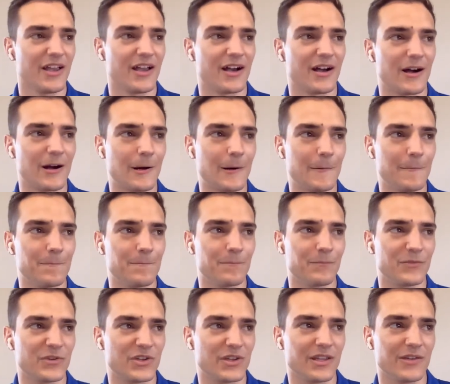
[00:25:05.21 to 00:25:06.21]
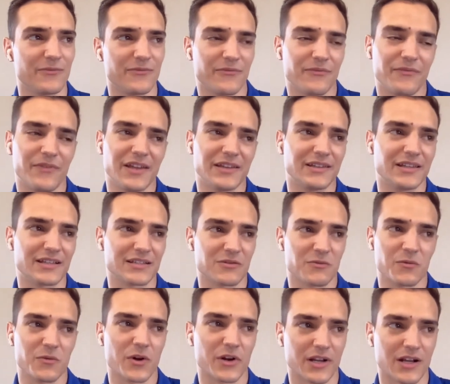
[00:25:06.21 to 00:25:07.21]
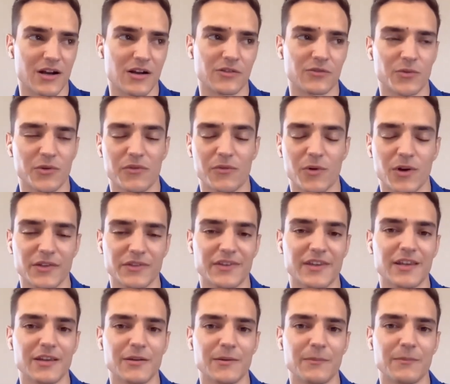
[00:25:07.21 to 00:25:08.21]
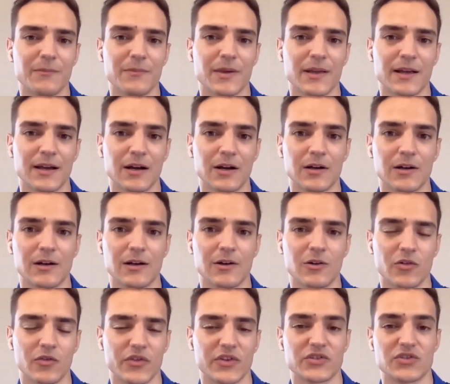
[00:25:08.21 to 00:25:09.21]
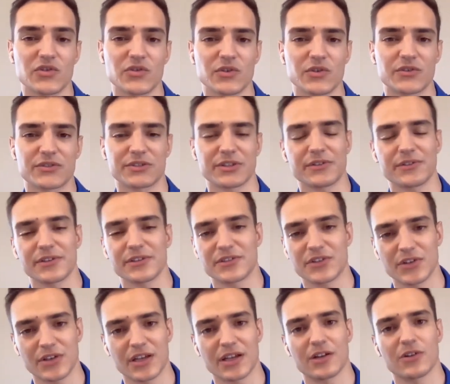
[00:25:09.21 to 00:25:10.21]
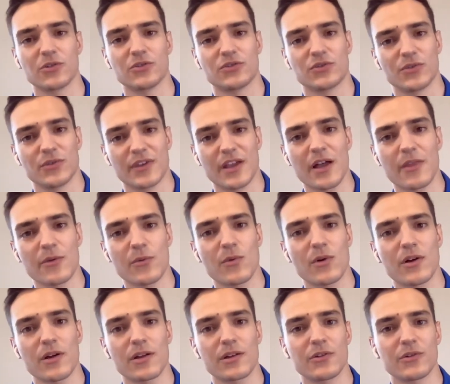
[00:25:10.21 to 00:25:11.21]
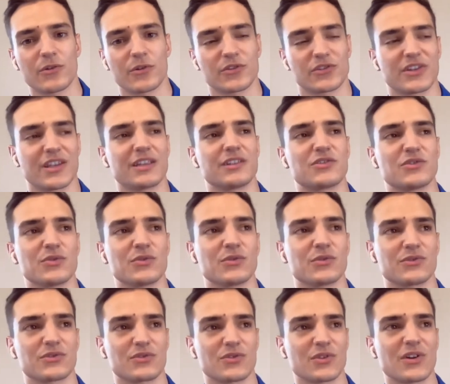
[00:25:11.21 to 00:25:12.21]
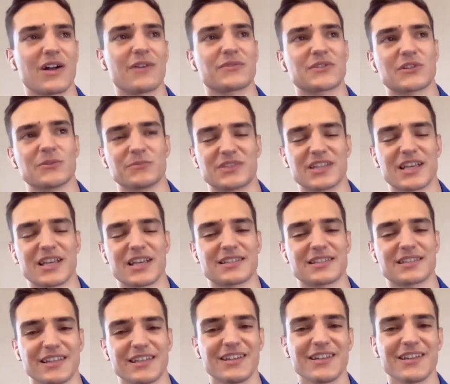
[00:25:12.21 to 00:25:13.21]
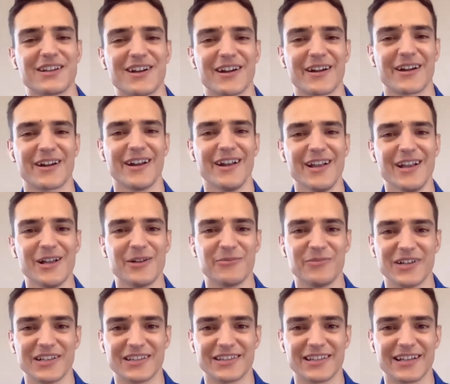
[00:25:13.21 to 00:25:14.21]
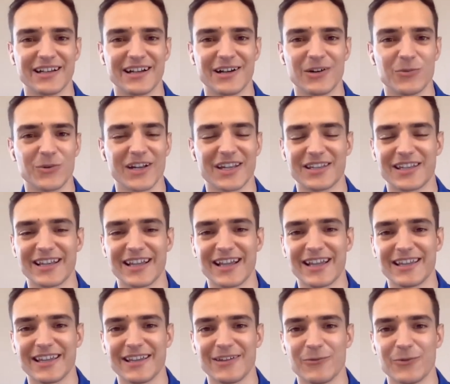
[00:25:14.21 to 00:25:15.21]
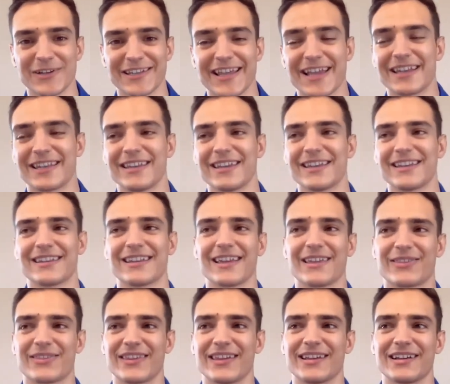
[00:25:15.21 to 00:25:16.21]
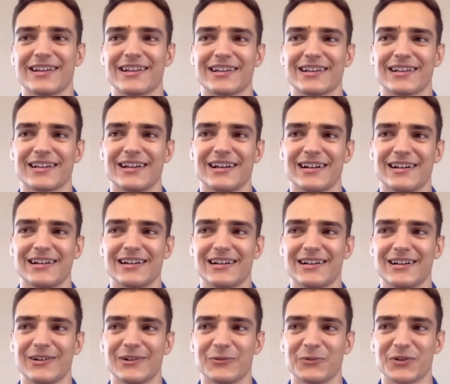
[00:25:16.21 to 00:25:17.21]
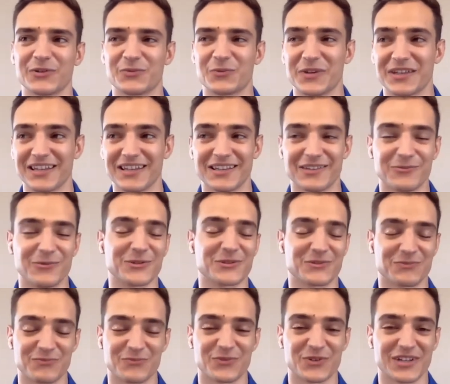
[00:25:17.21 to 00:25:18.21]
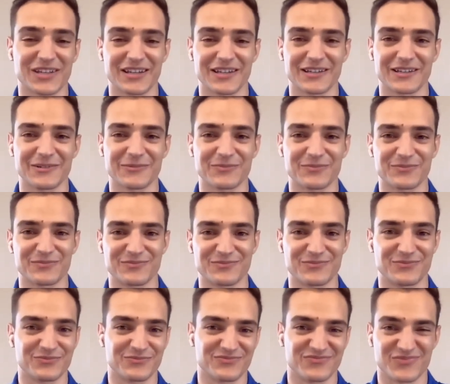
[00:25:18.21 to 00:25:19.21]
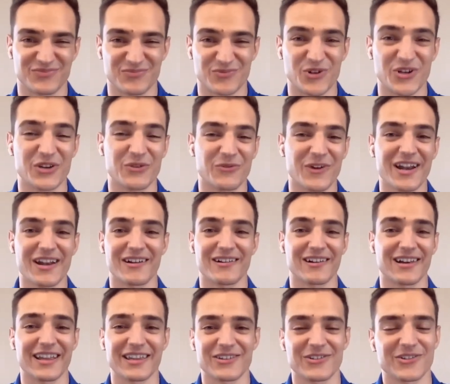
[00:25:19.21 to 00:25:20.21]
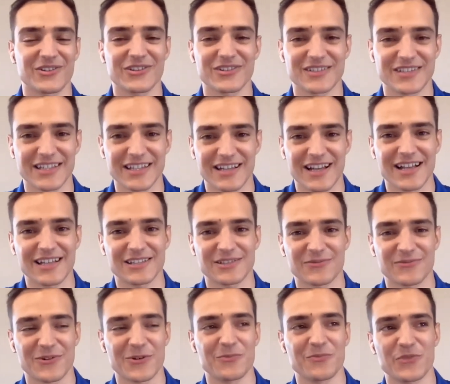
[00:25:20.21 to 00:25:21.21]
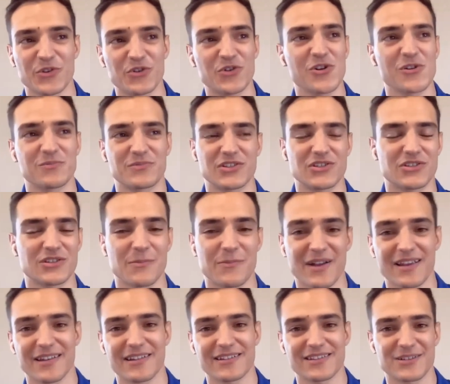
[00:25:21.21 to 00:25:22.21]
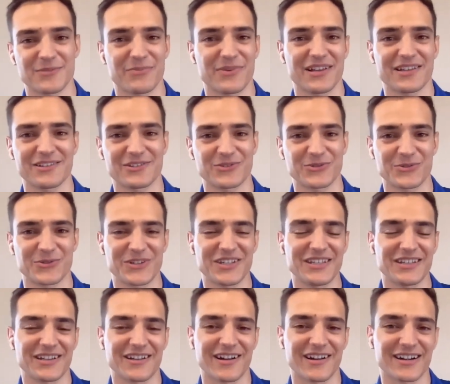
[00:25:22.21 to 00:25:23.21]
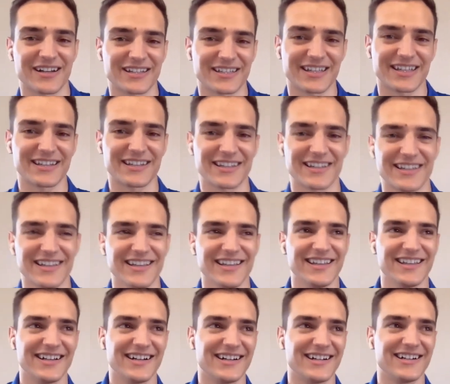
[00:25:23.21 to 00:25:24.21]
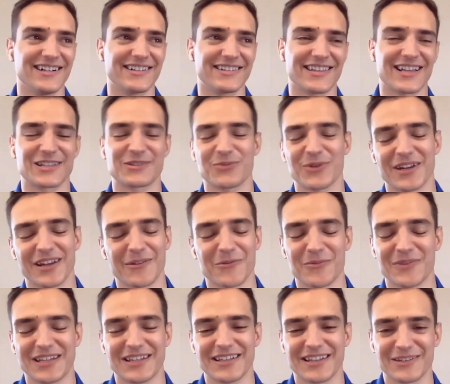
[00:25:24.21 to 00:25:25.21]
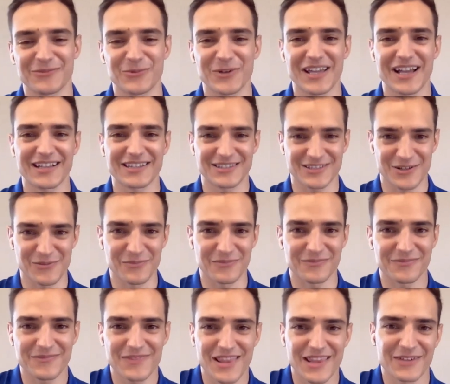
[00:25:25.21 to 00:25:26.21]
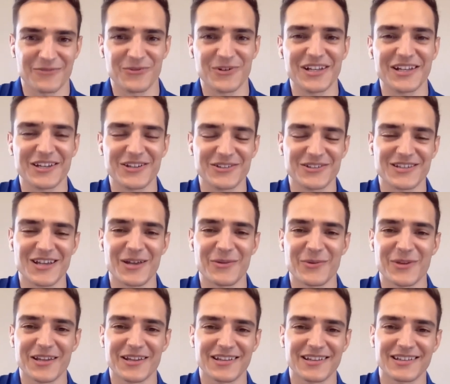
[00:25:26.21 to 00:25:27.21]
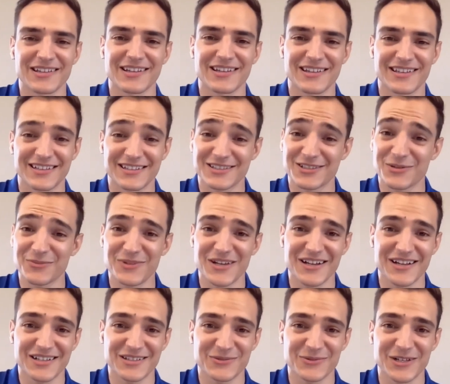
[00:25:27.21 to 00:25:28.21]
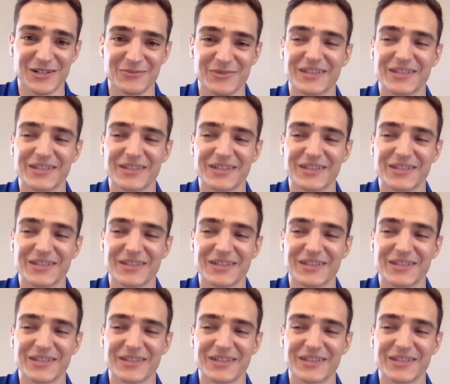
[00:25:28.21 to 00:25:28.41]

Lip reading: If it doesn't work out with one team on the junior series, you can go to the other one, or then to have some tests in IndyCar. But what I did, I think what we did was pretty rare. Like you don't see guys from Europe to Japan and Japan to IndyCar, and then that's what I mean, that we had some really good timing and some luck as well.